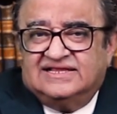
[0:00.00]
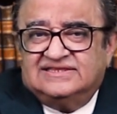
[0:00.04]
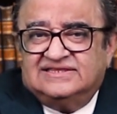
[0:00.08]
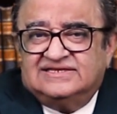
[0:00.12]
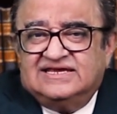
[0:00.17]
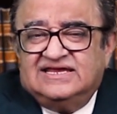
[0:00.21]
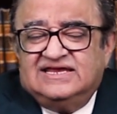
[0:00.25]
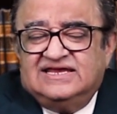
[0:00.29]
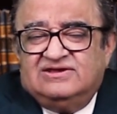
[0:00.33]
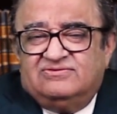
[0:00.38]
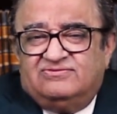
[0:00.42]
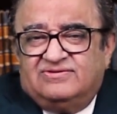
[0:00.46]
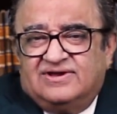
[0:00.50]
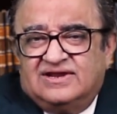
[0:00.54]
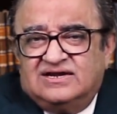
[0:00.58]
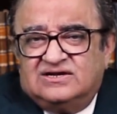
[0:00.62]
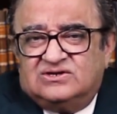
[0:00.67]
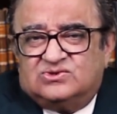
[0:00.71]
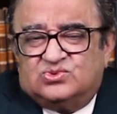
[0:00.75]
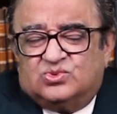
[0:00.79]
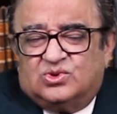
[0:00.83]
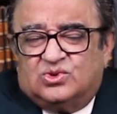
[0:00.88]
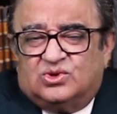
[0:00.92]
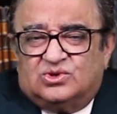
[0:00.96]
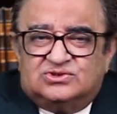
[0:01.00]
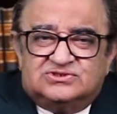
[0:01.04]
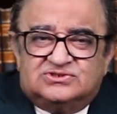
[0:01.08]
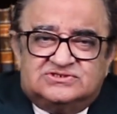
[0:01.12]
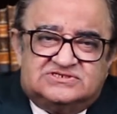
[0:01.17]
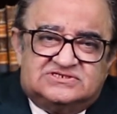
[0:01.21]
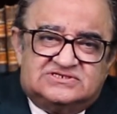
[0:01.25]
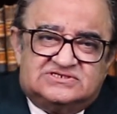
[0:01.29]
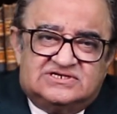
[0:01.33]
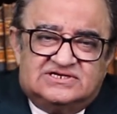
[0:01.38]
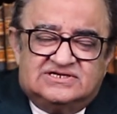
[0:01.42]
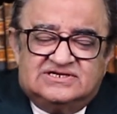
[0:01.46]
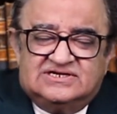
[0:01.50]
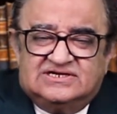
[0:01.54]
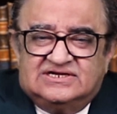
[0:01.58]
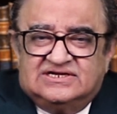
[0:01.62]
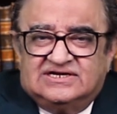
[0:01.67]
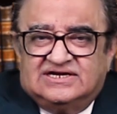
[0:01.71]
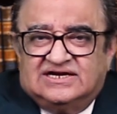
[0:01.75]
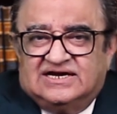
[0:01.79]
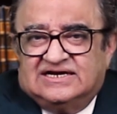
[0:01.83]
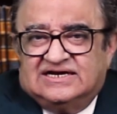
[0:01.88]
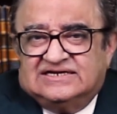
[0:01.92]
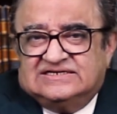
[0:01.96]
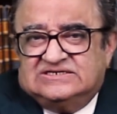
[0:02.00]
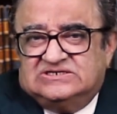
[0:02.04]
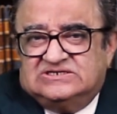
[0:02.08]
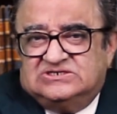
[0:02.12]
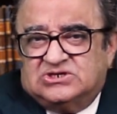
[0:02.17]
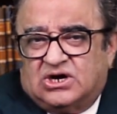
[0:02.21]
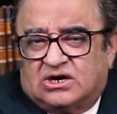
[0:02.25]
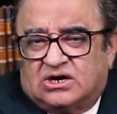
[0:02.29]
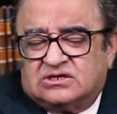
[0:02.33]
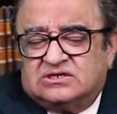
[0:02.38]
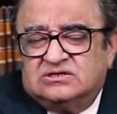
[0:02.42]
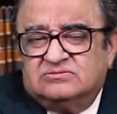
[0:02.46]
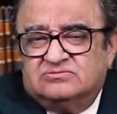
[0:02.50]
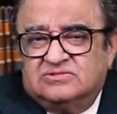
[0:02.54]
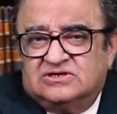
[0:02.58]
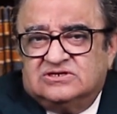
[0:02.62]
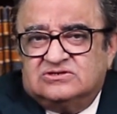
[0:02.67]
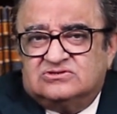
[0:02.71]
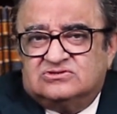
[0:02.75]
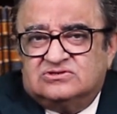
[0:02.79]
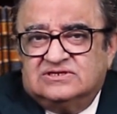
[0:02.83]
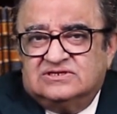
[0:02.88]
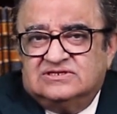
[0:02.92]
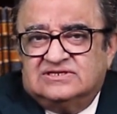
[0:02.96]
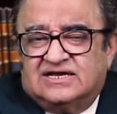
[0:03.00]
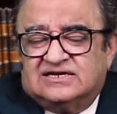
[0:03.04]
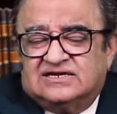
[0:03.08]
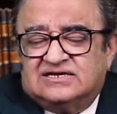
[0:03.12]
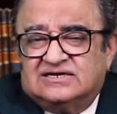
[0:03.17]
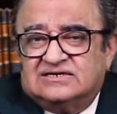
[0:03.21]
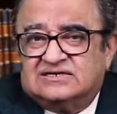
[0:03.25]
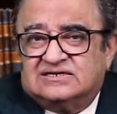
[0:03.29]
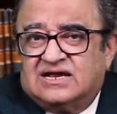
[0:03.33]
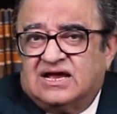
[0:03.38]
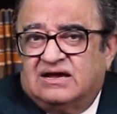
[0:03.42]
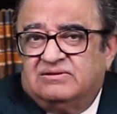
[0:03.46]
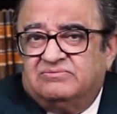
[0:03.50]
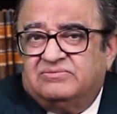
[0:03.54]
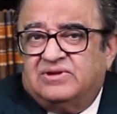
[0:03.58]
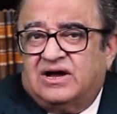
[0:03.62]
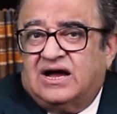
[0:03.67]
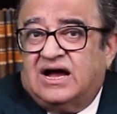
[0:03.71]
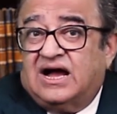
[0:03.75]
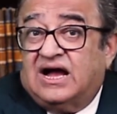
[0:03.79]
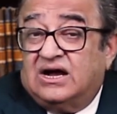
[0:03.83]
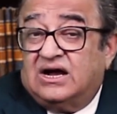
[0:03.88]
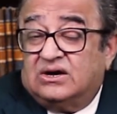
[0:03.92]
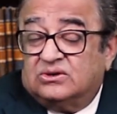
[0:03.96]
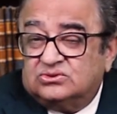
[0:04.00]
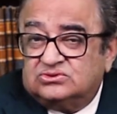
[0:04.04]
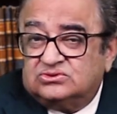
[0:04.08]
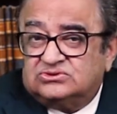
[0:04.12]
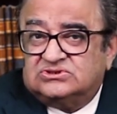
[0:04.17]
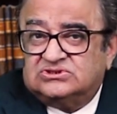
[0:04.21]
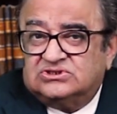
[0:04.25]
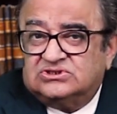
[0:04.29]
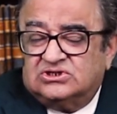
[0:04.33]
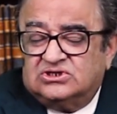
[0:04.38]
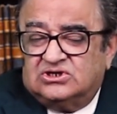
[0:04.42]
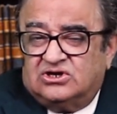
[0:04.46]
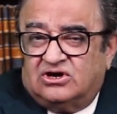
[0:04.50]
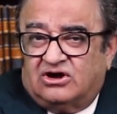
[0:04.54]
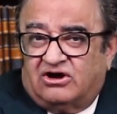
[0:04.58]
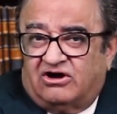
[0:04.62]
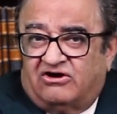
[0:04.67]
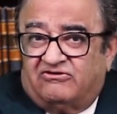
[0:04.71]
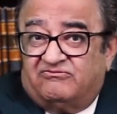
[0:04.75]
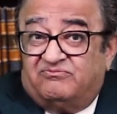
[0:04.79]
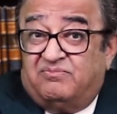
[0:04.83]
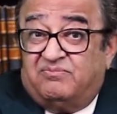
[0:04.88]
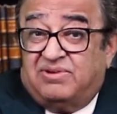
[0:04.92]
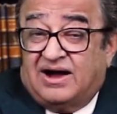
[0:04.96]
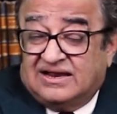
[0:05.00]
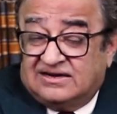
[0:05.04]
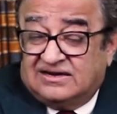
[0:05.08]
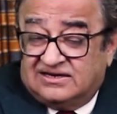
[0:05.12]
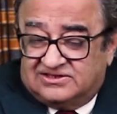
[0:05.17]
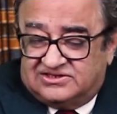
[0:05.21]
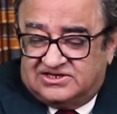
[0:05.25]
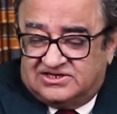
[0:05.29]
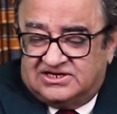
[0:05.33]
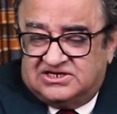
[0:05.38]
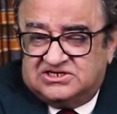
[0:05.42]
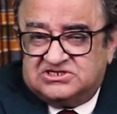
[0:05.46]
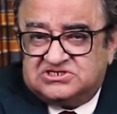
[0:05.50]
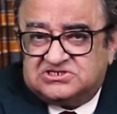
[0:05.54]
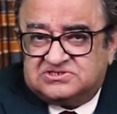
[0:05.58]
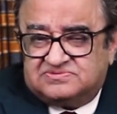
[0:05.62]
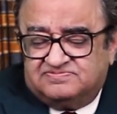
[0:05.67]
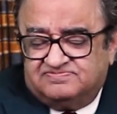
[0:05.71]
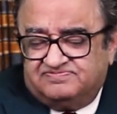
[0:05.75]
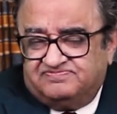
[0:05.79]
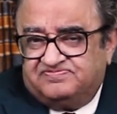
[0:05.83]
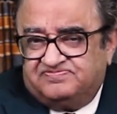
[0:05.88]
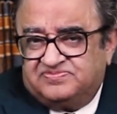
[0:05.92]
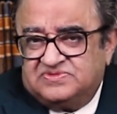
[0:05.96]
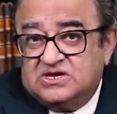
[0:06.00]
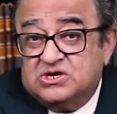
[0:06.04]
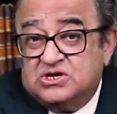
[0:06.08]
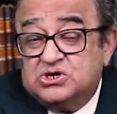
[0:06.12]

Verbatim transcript: And the event was a documentary that had come out of Bangladesh